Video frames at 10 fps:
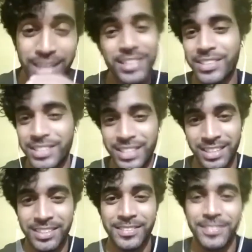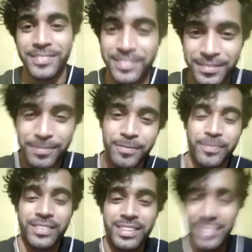interesting. Thank you so
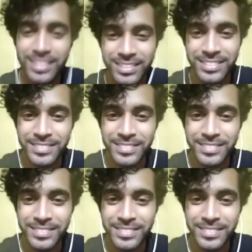much. Thanks